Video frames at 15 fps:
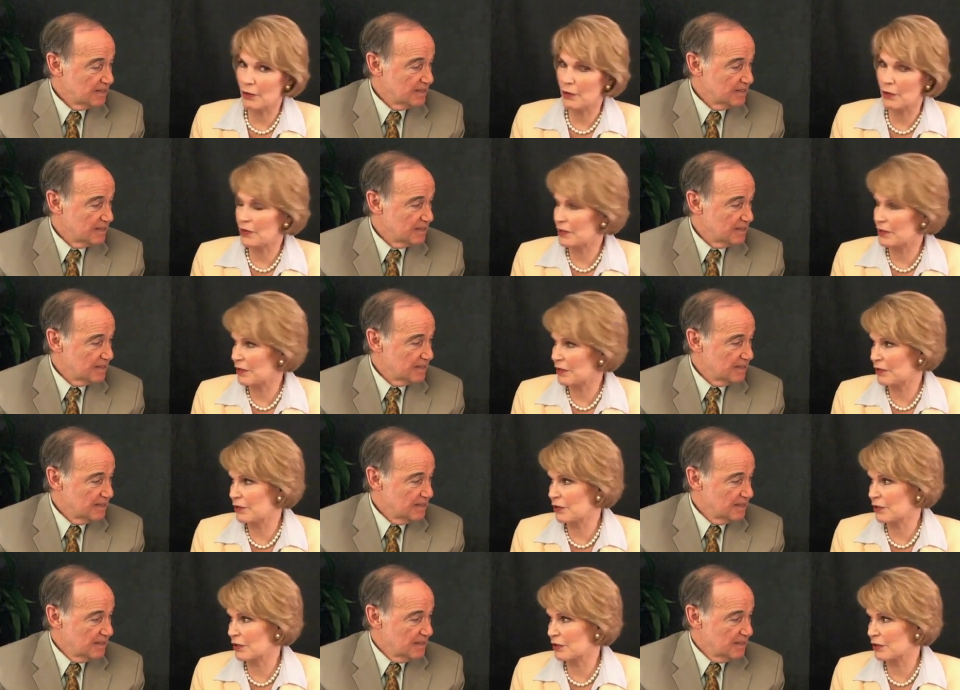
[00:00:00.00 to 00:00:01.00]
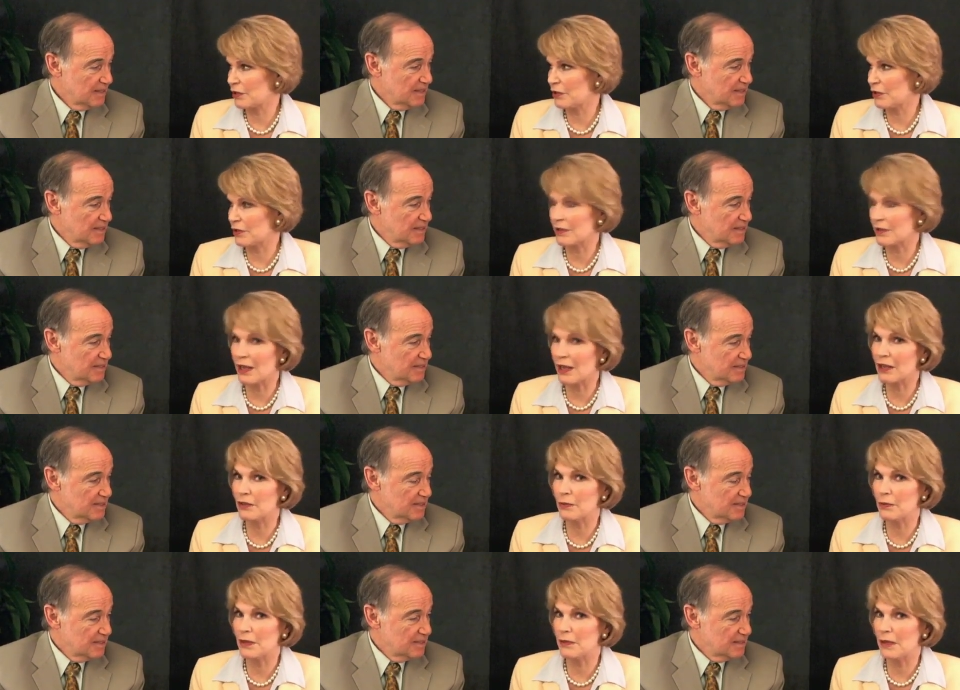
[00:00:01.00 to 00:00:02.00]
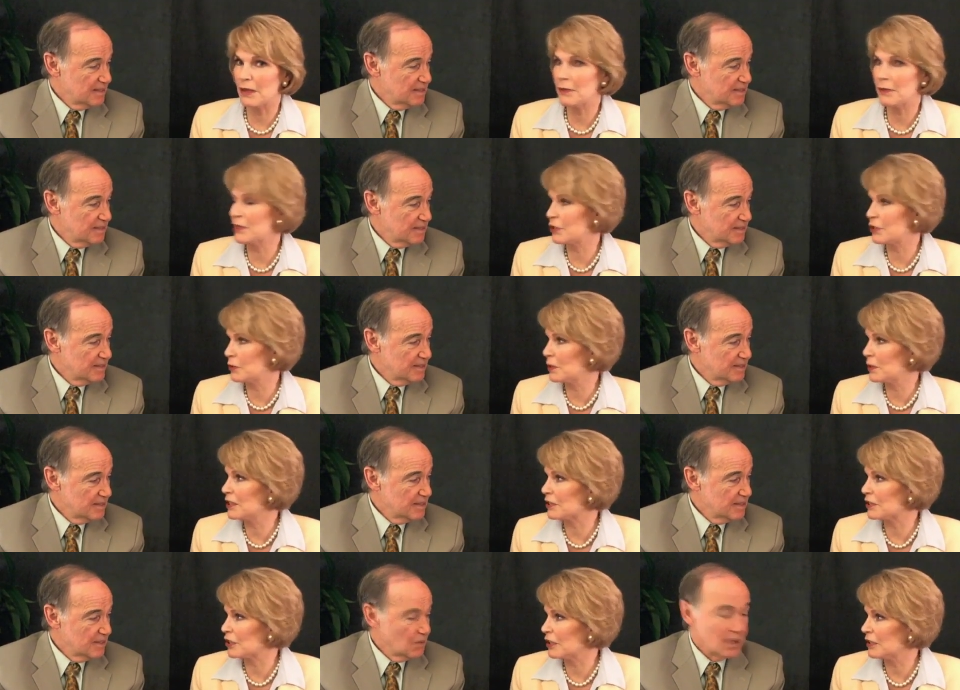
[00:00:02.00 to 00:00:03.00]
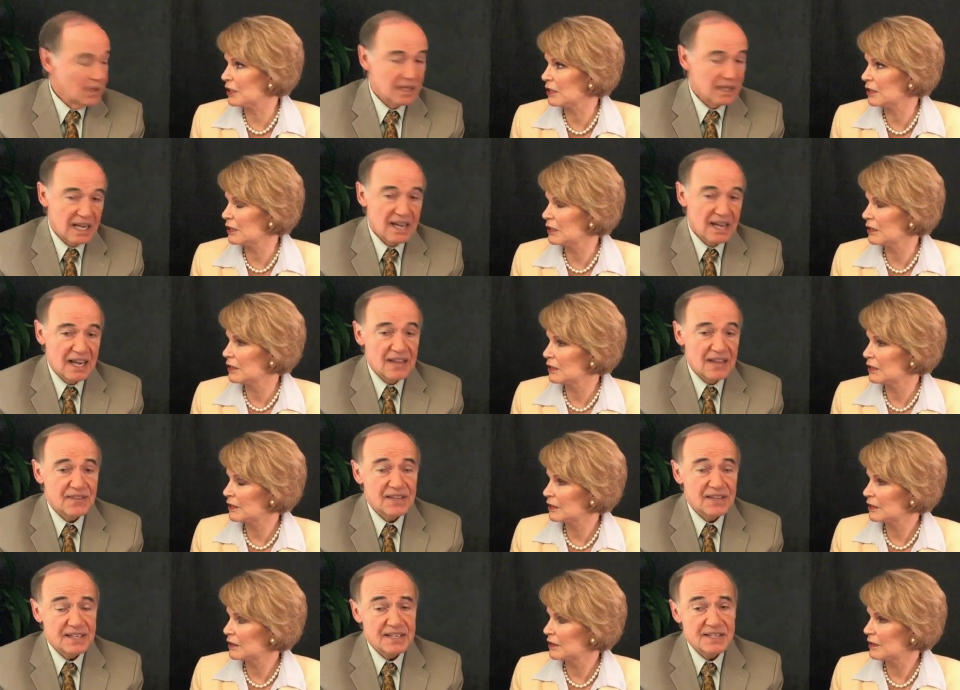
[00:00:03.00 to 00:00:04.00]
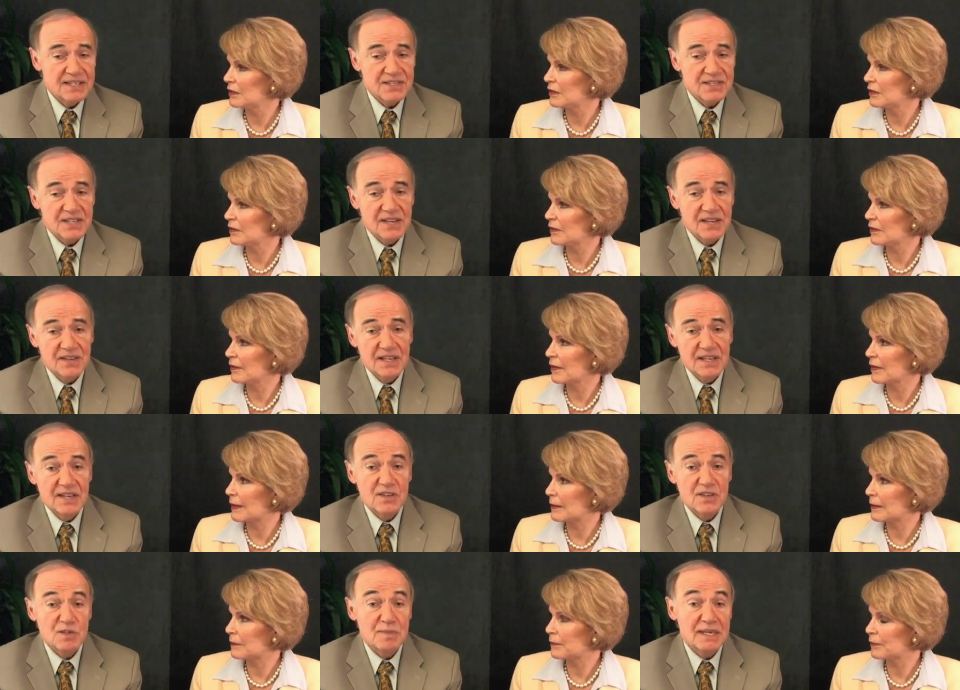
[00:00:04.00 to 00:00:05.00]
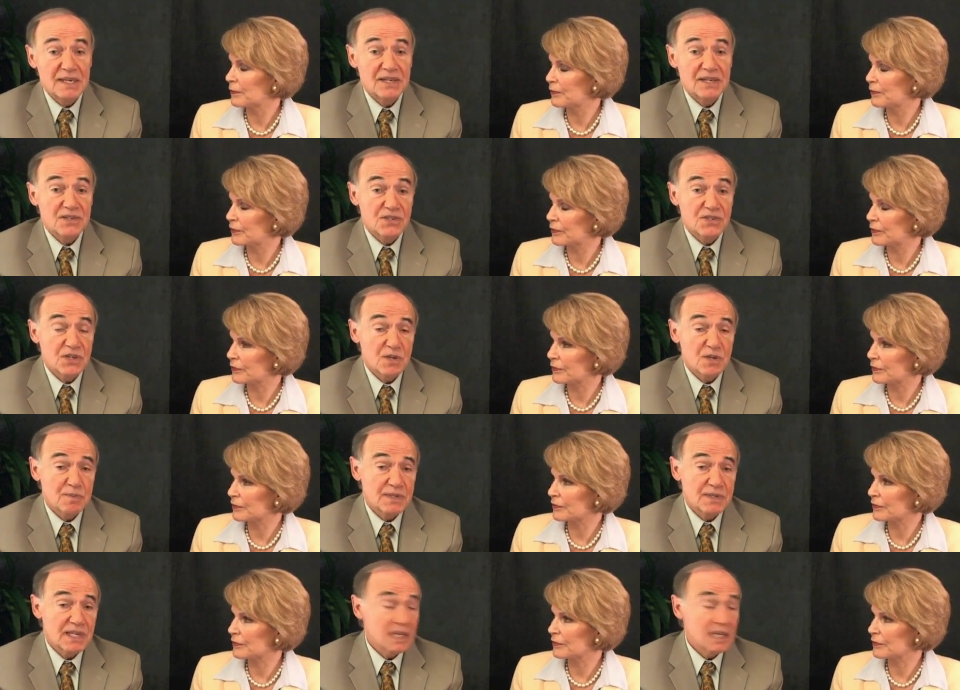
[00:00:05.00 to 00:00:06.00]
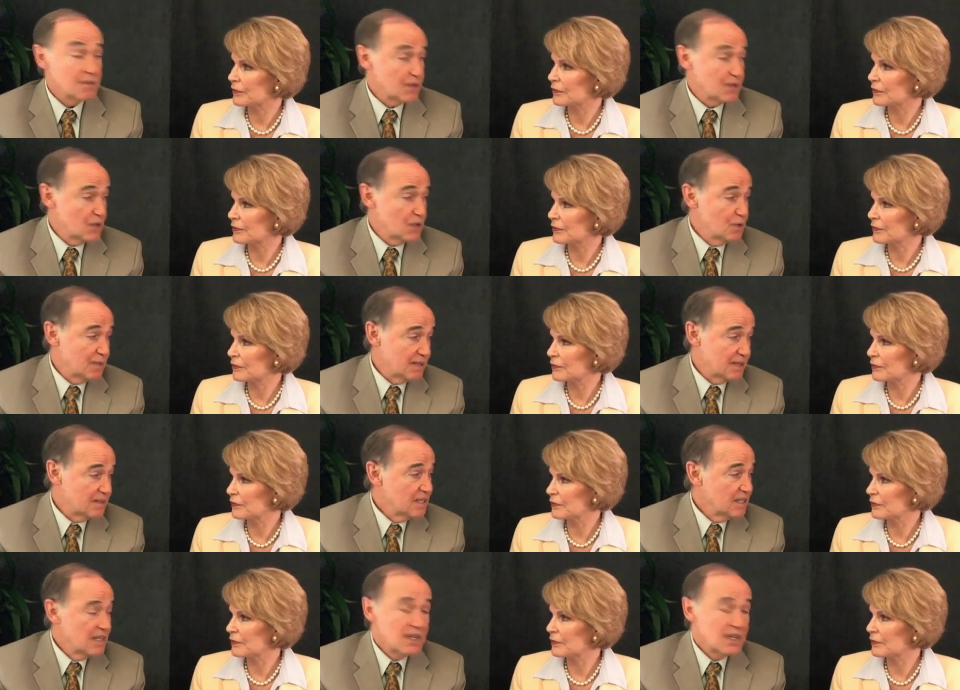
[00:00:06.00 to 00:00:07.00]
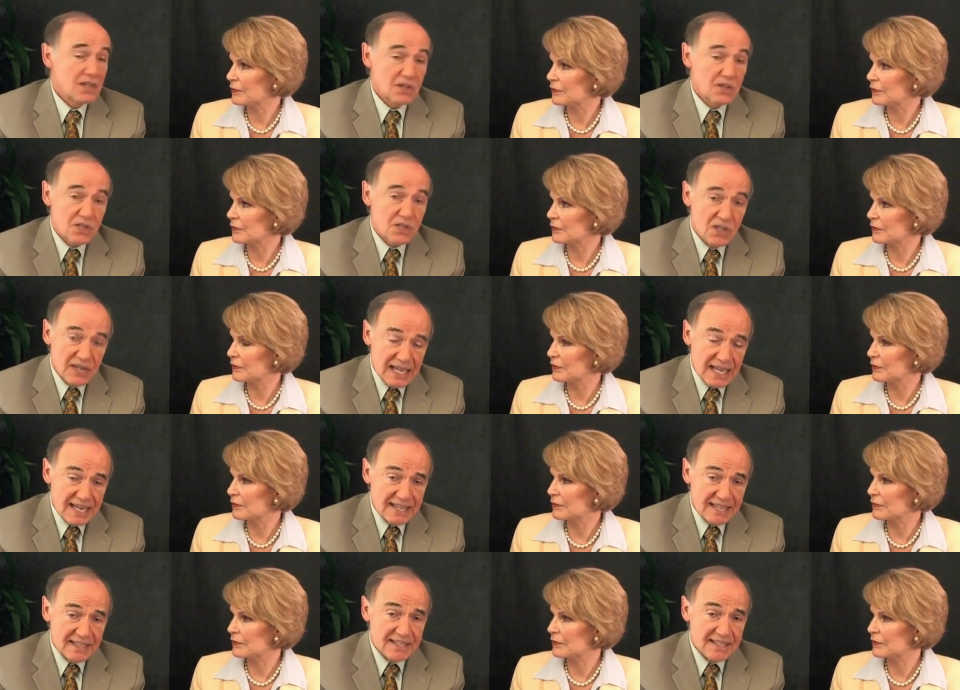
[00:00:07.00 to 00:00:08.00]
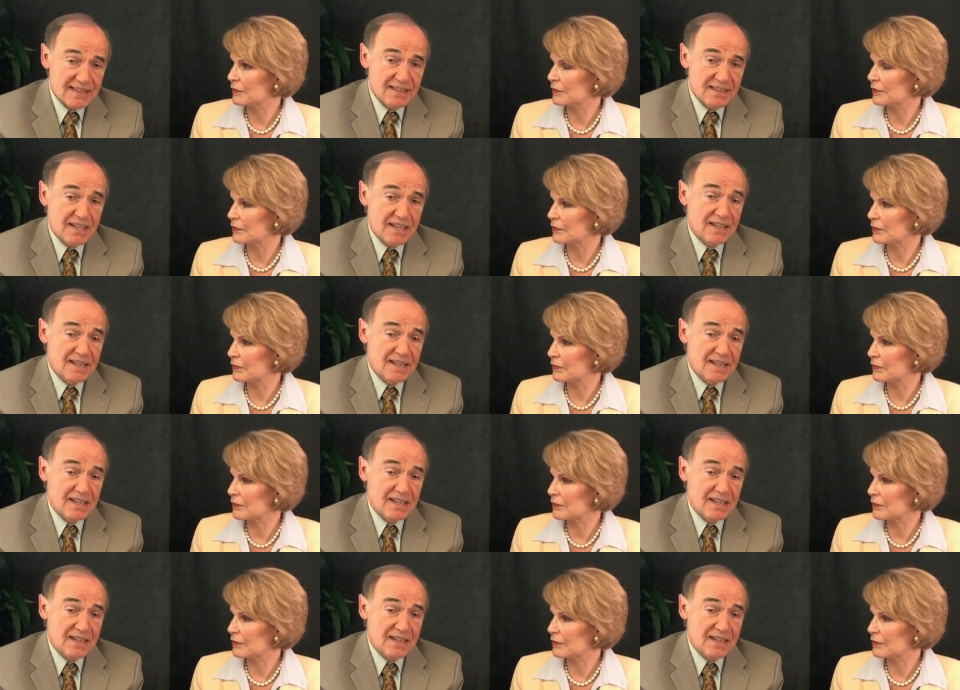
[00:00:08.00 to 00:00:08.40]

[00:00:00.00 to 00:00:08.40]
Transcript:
Speaker 1: with these other drugs too, because that could be maybe too much,
Speaker 2: huh? Well, I think it is, and there's a big concern, particularly with Coumadin. You start adding